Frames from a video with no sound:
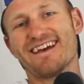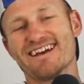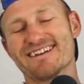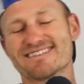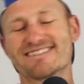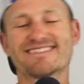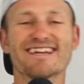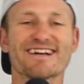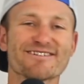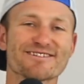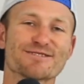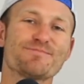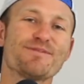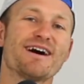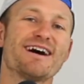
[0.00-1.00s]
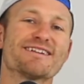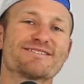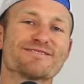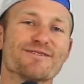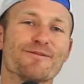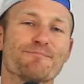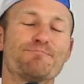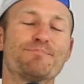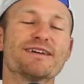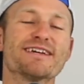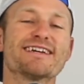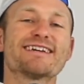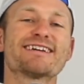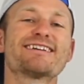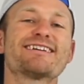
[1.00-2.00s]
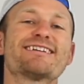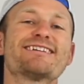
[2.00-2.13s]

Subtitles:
and Sarah Sponcil, big